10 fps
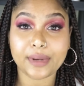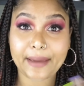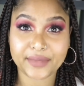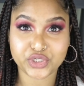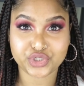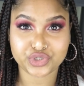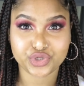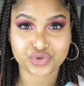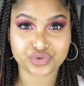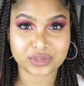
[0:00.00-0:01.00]

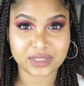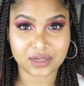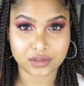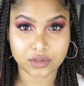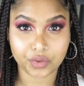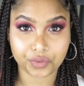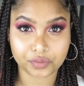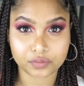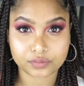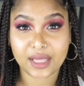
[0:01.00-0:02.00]
blemishes on your skin tone